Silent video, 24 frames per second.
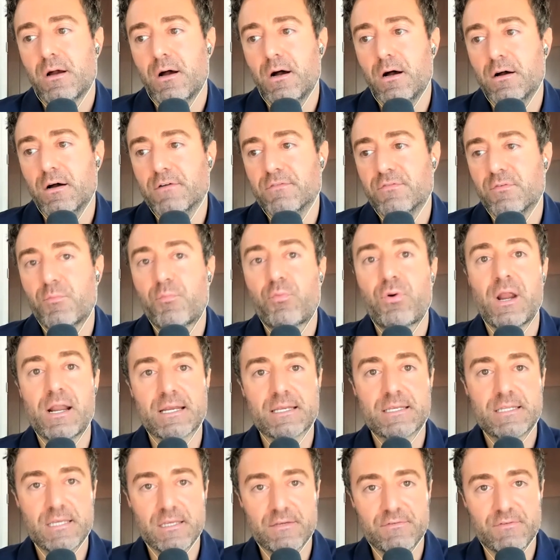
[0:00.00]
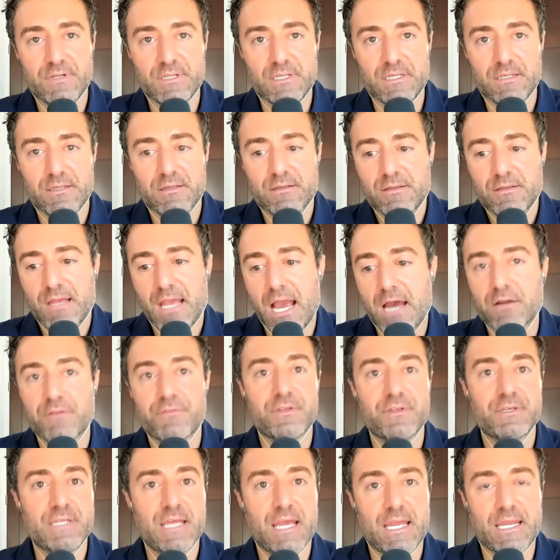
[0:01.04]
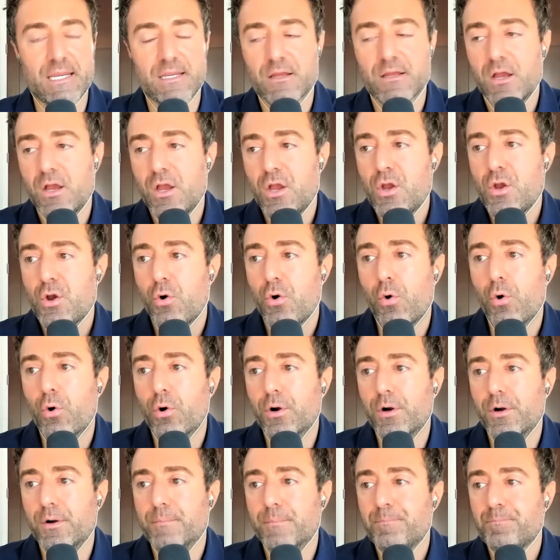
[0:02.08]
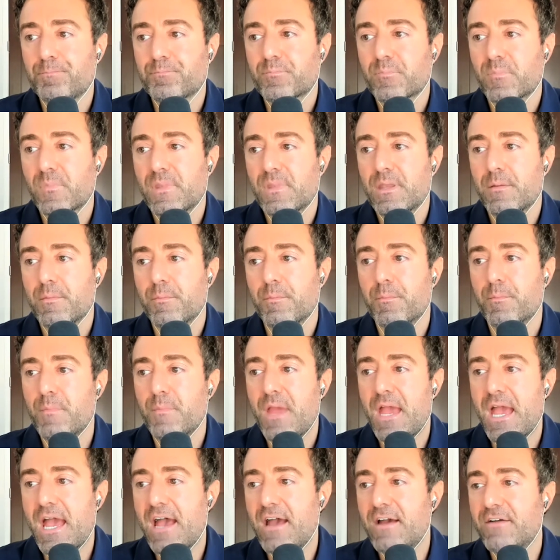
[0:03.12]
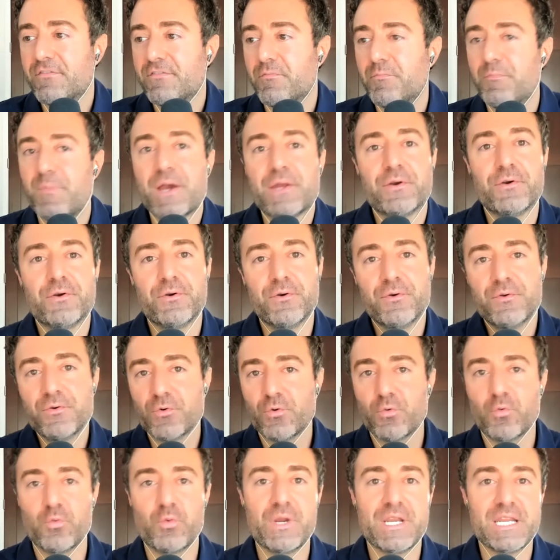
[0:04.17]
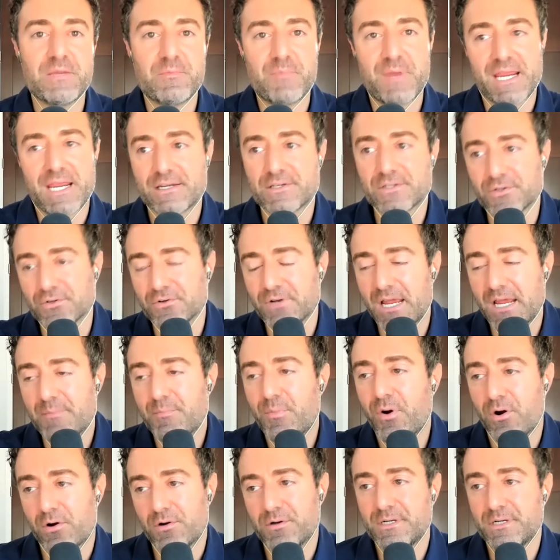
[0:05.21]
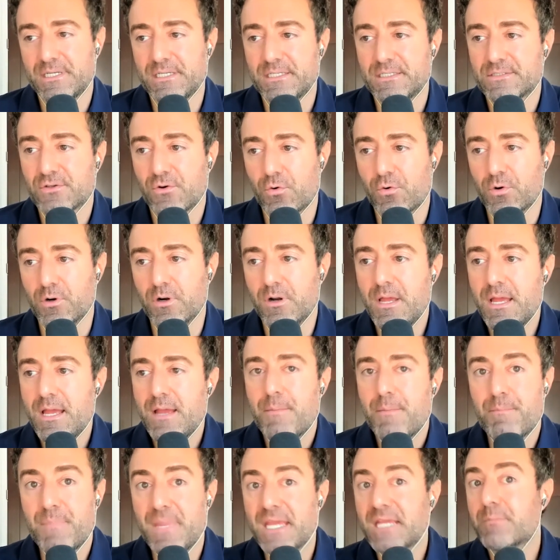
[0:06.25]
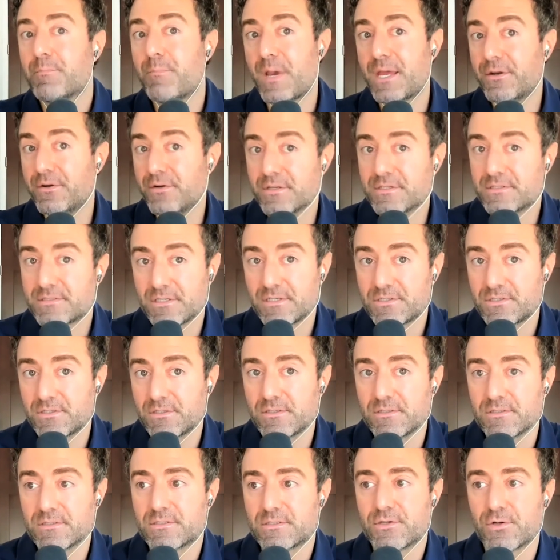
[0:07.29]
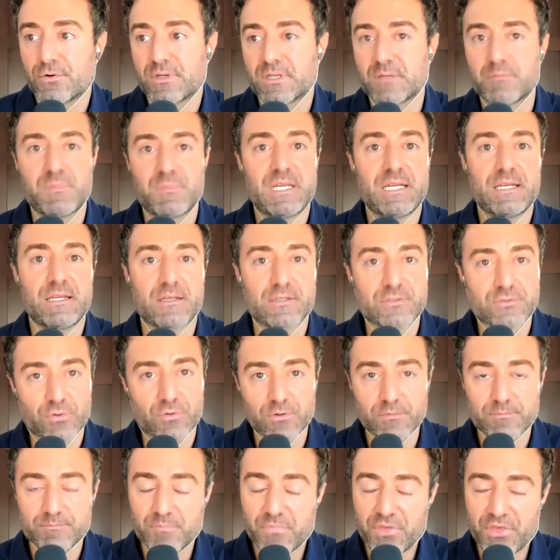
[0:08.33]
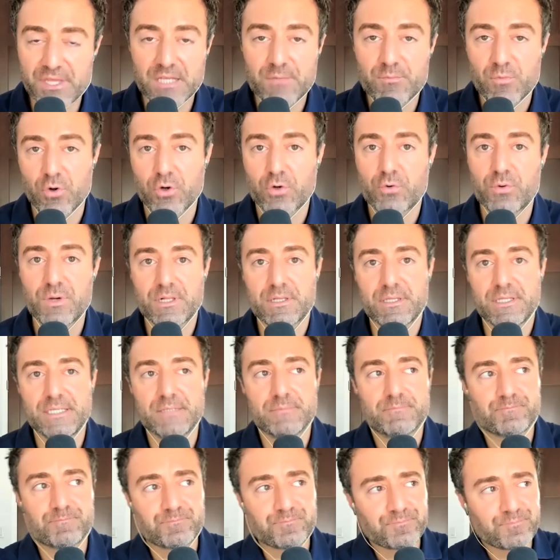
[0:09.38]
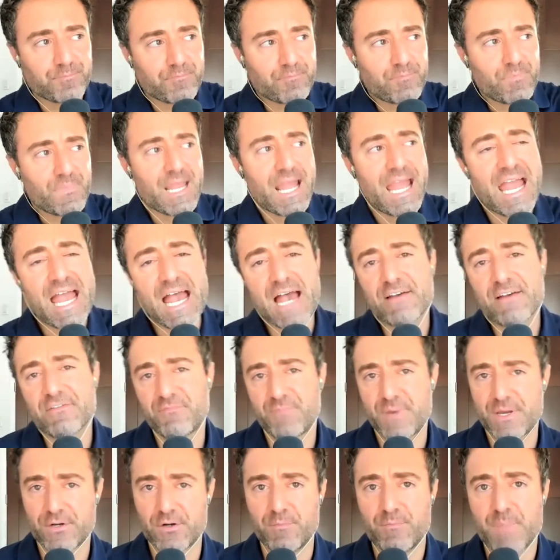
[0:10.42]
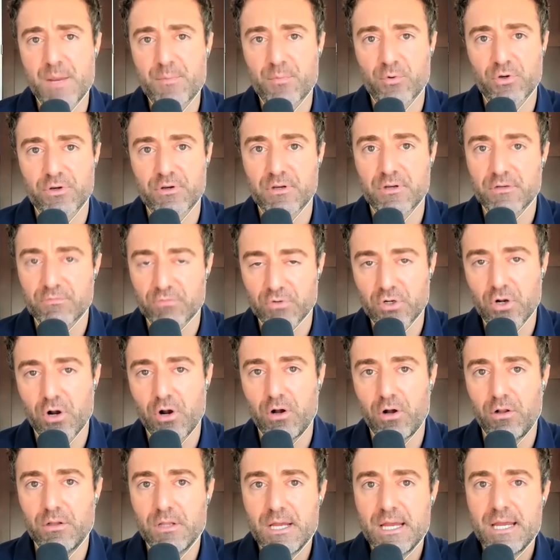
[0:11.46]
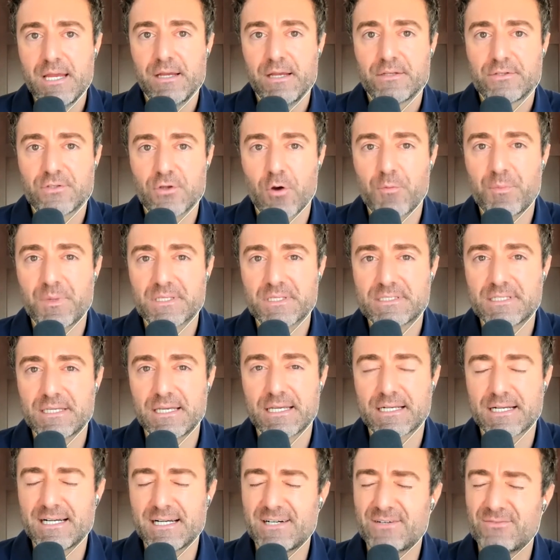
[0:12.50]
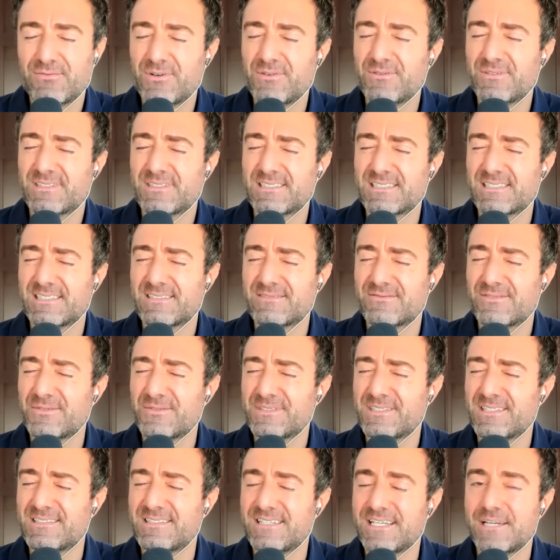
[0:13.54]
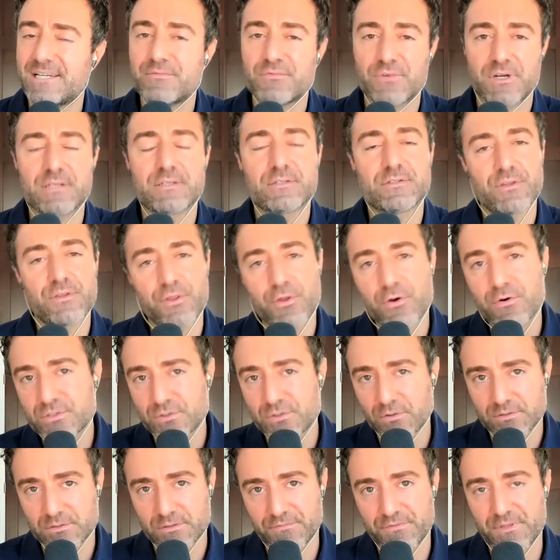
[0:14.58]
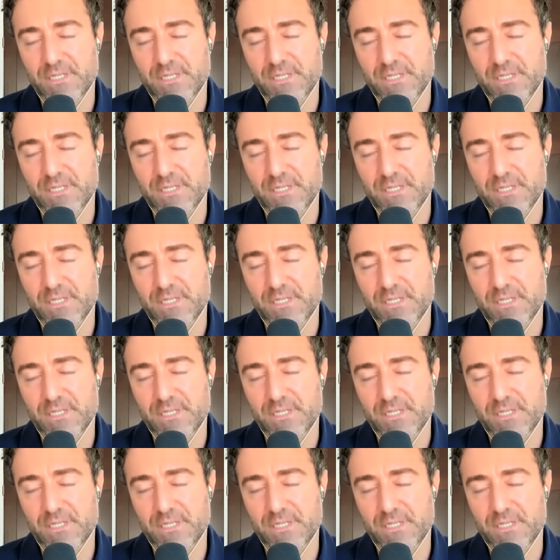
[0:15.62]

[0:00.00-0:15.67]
of productivity out of the day, or have better witty banter at parties, or make better decisions during meetings, or think more quickly, have better memory recall. Don't be saying, oh, what was it? What was his name? Right. So those sorts of